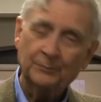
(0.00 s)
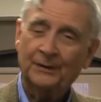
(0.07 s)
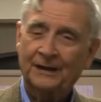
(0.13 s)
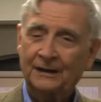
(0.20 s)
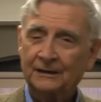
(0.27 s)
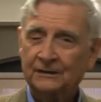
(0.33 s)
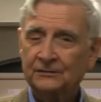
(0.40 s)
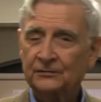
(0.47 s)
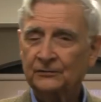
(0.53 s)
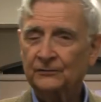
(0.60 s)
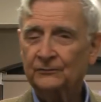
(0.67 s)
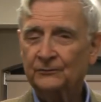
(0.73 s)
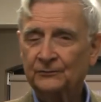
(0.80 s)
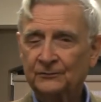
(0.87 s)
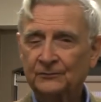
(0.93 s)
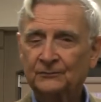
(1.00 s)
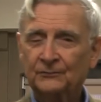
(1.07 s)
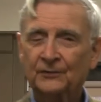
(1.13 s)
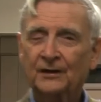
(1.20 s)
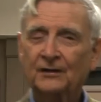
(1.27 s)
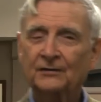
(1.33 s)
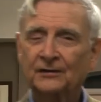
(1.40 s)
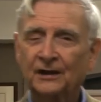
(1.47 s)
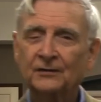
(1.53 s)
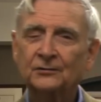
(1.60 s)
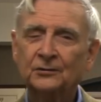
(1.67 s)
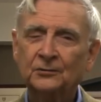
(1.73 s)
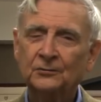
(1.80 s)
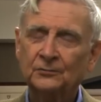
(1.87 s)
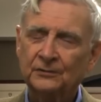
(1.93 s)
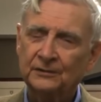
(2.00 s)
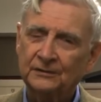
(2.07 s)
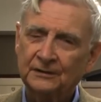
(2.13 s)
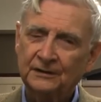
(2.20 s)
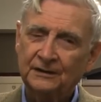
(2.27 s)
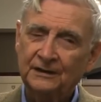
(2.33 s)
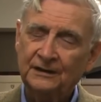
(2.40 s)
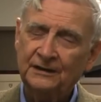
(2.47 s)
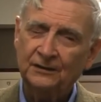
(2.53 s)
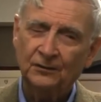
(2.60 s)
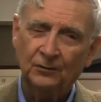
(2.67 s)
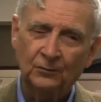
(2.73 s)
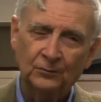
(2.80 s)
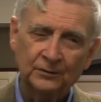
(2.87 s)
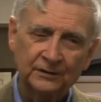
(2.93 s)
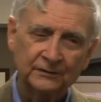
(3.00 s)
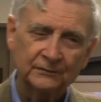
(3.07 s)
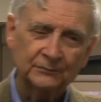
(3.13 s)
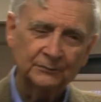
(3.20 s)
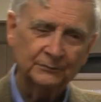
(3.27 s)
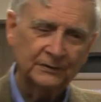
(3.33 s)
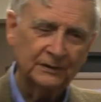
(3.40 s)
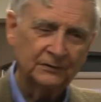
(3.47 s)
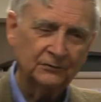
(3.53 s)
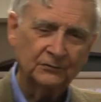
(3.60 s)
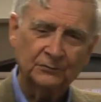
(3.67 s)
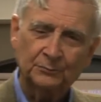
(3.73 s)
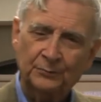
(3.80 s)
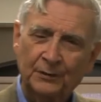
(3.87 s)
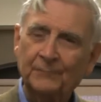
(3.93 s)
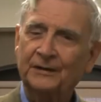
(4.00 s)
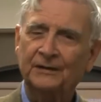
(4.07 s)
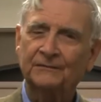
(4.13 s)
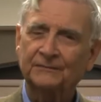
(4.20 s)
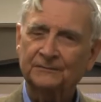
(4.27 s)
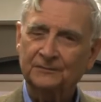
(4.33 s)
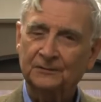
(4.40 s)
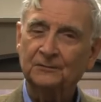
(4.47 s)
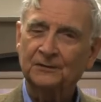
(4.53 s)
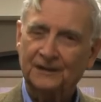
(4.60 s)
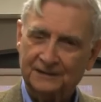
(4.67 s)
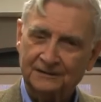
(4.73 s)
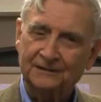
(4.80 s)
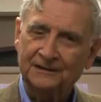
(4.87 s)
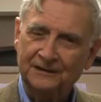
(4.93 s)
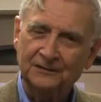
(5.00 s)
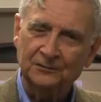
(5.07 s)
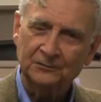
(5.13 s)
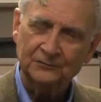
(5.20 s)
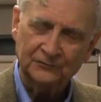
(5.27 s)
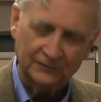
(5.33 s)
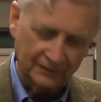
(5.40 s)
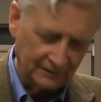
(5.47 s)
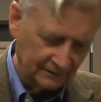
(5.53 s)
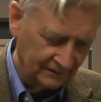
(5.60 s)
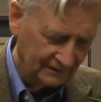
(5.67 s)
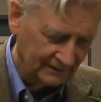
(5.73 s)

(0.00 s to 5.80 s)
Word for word: biologists recollect too that E.O. Is, means primitive, you know, like the Eocene.